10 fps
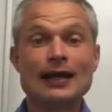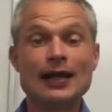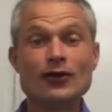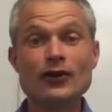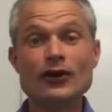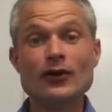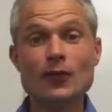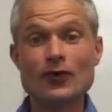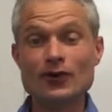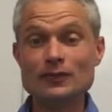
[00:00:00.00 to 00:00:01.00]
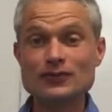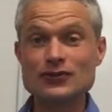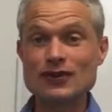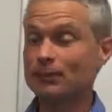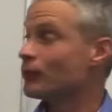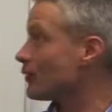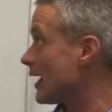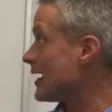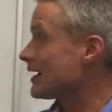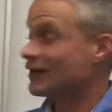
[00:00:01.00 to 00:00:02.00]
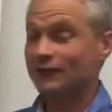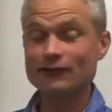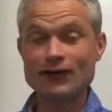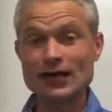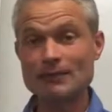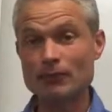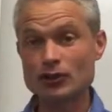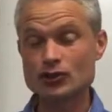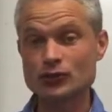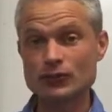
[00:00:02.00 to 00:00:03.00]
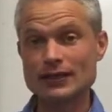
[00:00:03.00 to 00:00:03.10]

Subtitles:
Hello and welcome to the Broadacre Farm module.